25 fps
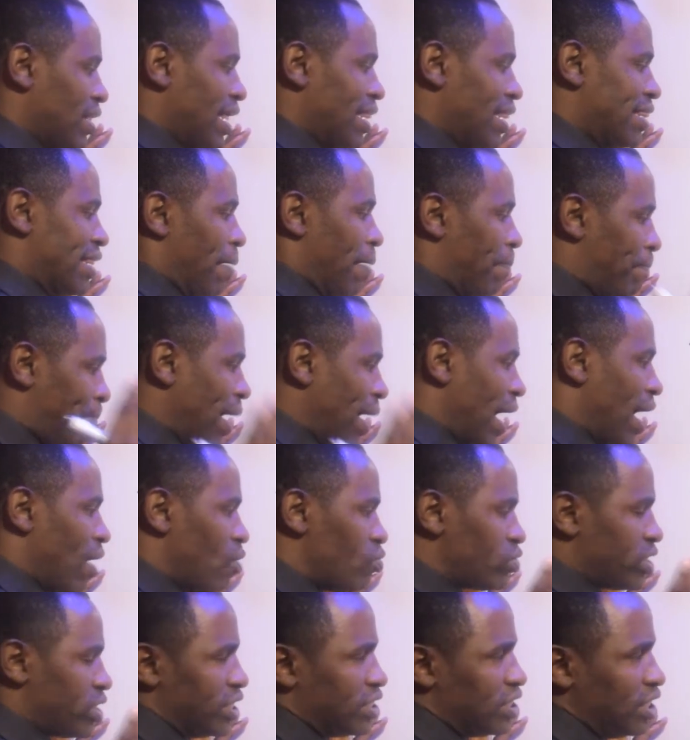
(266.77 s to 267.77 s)

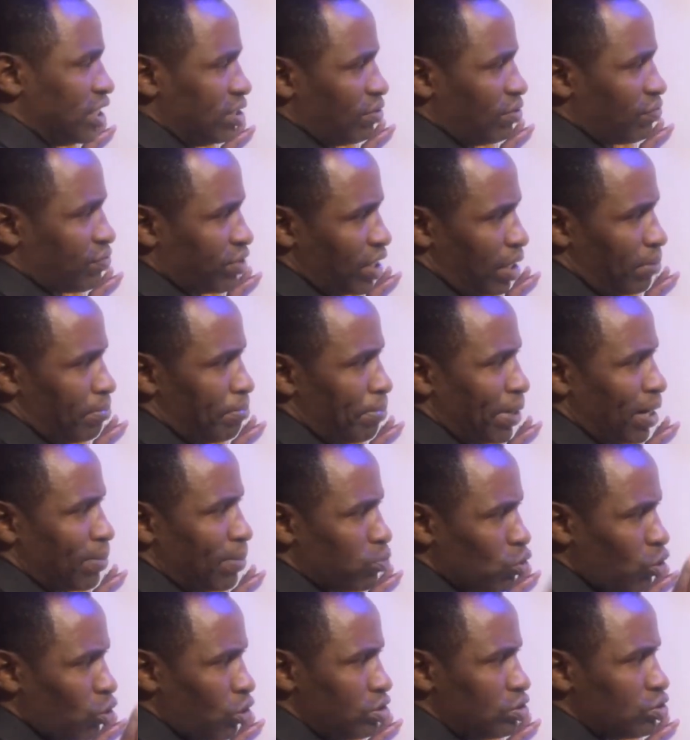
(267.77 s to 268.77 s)
But
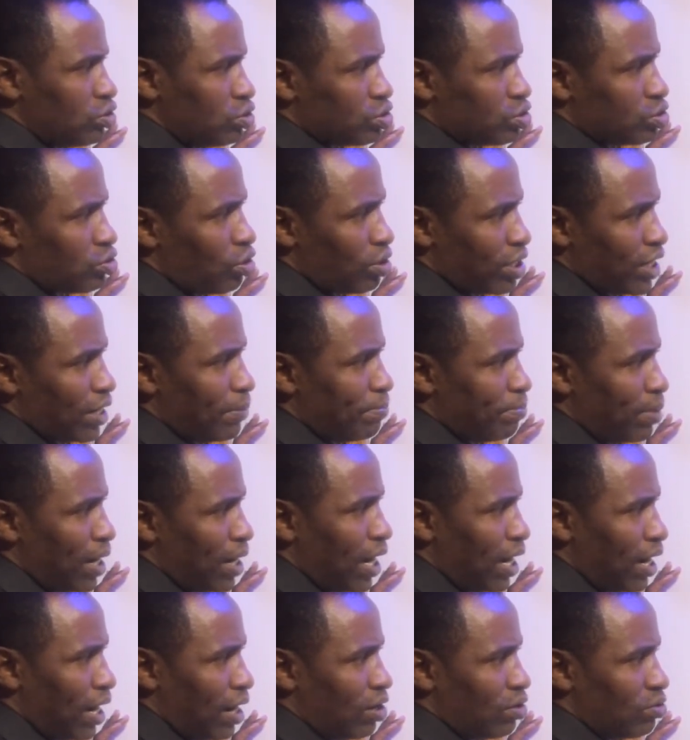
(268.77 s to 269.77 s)
I'm going to talk
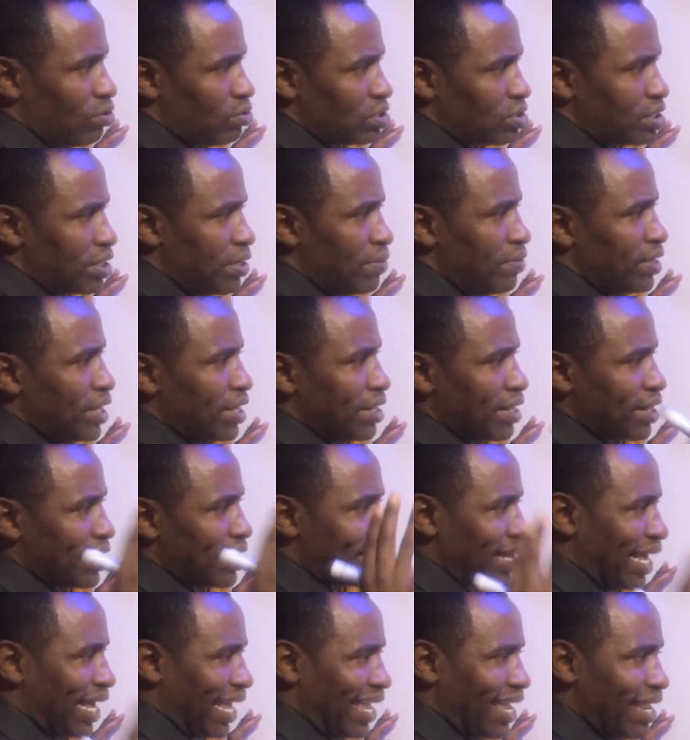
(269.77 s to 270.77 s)
about
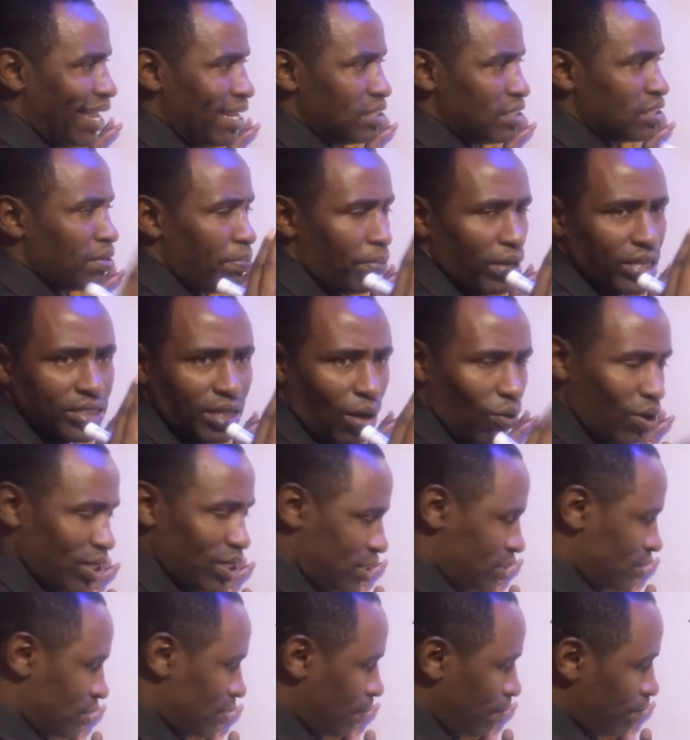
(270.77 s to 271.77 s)
the 8 major
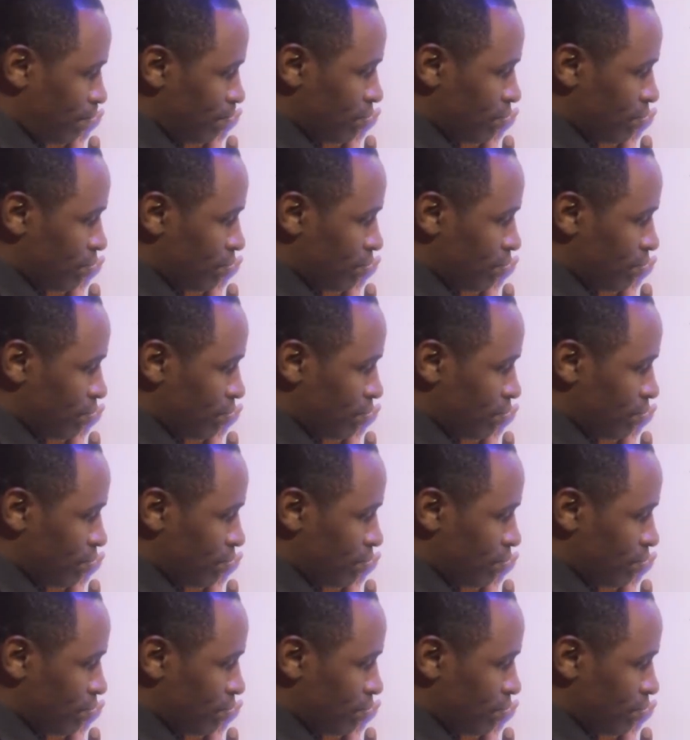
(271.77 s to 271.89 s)
ones,